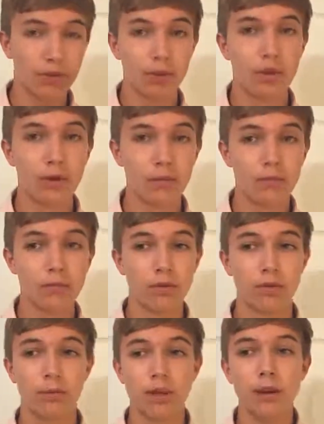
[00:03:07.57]
the
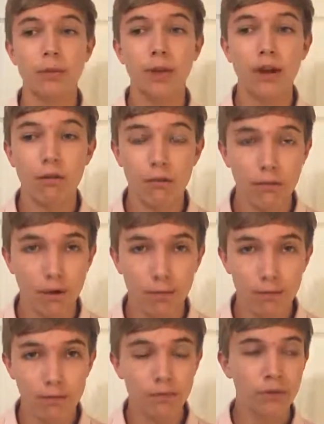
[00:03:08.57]
Meteor
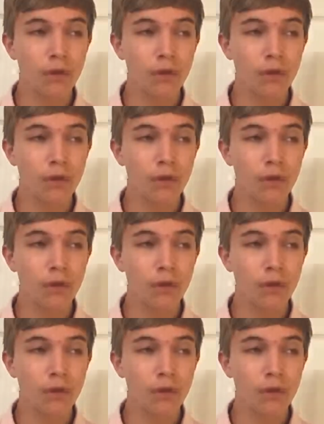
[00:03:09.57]
microphone,